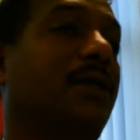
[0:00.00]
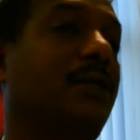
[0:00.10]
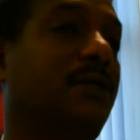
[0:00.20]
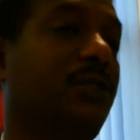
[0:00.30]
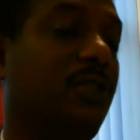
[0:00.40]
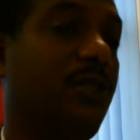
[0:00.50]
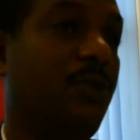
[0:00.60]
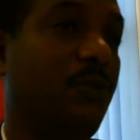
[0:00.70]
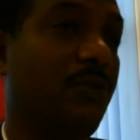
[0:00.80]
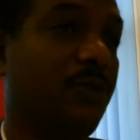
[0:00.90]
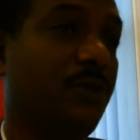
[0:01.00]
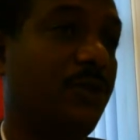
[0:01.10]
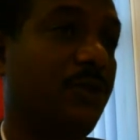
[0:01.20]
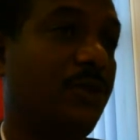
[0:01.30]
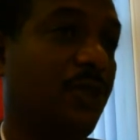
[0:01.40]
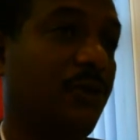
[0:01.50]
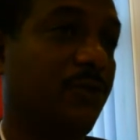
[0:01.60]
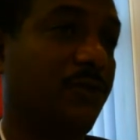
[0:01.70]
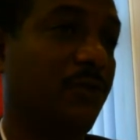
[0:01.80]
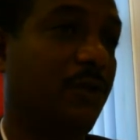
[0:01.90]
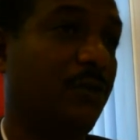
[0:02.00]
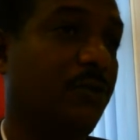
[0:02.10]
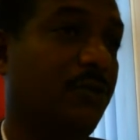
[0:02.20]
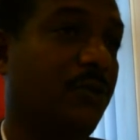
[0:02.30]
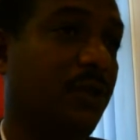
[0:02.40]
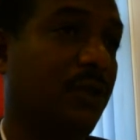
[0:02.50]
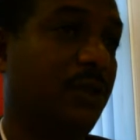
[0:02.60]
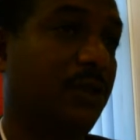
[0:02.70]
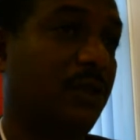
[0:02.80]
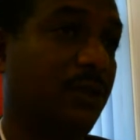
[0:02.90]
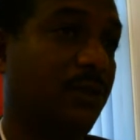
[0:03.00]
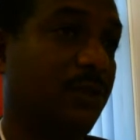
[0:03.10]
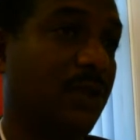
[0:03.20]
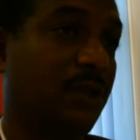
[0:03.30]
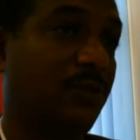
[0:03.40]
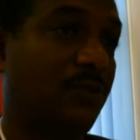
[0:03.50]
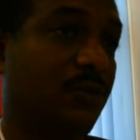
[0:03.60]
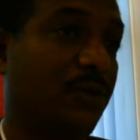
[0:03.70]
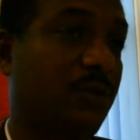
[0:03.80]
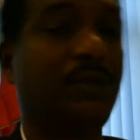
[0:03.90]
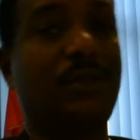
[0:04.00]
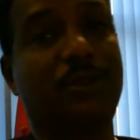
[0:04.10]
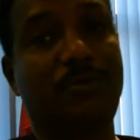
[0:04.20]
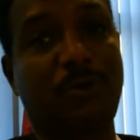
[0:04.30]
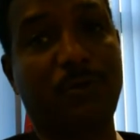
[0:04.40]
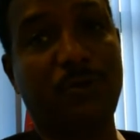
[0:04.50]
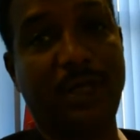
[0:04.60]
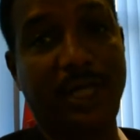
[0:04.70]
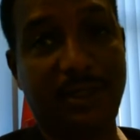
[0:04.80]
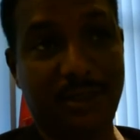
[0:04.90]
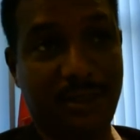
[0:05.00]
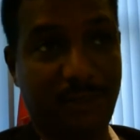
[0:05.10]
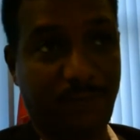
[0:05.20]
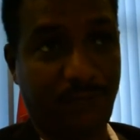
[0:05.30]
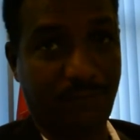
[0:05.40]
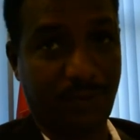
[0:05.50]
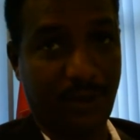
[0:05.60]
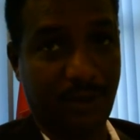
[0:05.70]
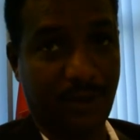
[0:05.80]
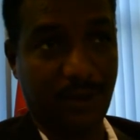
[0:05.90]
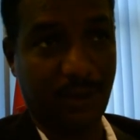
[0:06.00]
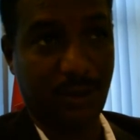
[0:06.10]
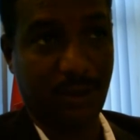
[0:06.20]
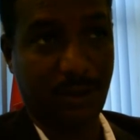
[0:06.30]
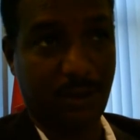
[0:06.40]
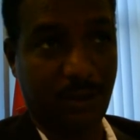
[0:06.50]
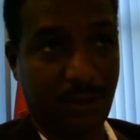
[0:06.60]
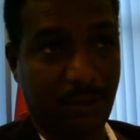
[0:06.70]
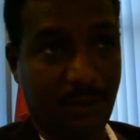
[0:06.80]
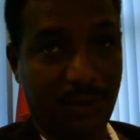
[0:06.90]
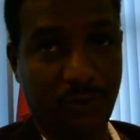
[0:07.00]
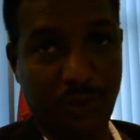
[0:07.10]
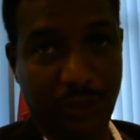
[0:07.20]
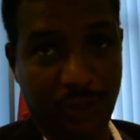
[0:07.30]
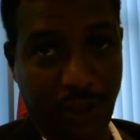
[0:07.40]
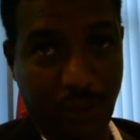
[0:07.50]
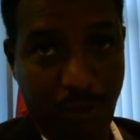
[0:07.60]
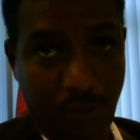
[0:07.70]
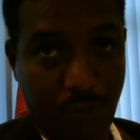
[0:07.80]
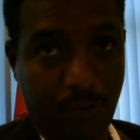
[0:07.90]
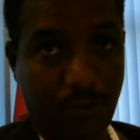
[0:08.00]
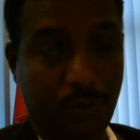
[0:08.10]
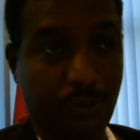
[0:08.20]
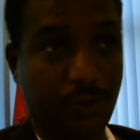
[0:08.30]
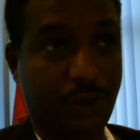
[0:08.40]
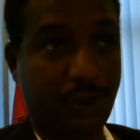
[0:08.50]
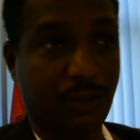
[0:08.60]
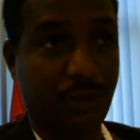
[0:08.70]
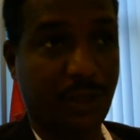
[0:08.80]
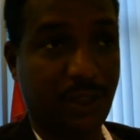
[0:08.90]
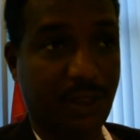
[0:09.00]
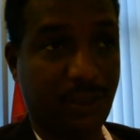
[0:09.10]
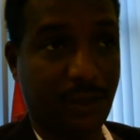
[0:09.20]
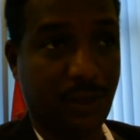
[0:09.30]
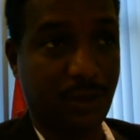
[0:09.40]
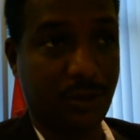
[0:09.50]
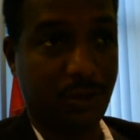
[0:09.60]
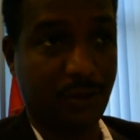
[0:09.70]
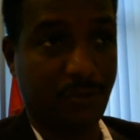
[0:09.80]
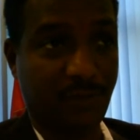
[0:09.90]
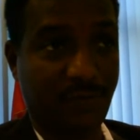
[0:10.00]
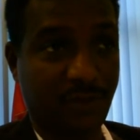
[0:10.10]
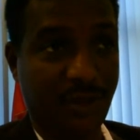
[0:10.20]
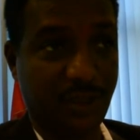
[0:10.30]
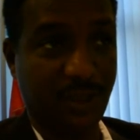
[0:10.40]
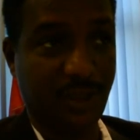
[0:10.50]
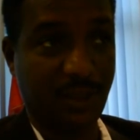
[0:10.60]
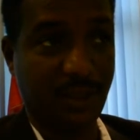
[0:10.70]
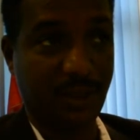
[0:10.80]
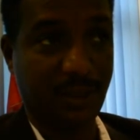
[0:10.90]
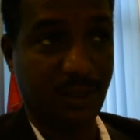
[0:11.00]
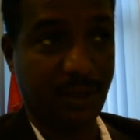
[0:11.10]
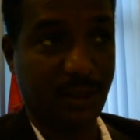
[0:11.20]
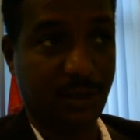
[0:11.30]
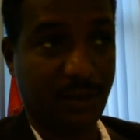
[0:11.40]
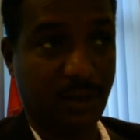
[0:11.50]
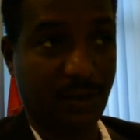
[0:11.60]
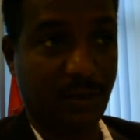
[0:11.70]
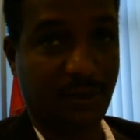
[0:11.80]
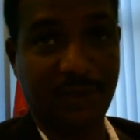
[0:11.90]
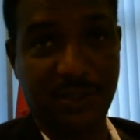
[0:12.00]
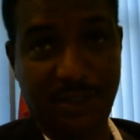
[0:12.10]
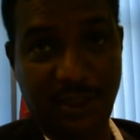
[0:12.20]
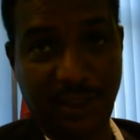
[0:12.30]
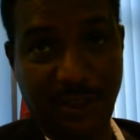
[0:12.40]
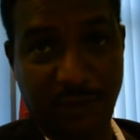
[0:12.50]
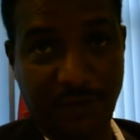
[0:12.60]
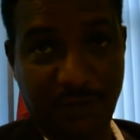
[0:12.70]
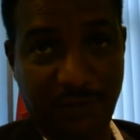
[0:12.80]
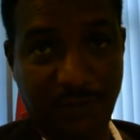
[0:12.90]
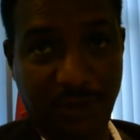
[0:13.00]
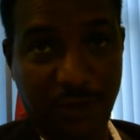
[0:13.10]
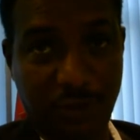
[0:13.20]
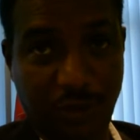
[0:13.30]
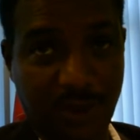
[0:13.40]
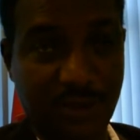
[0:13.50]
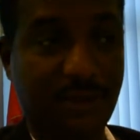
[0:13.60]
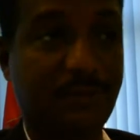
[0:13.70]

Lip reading: There's a new set of law that is promulgated about 2 years ago, which is on supervision and overseeing of insurance.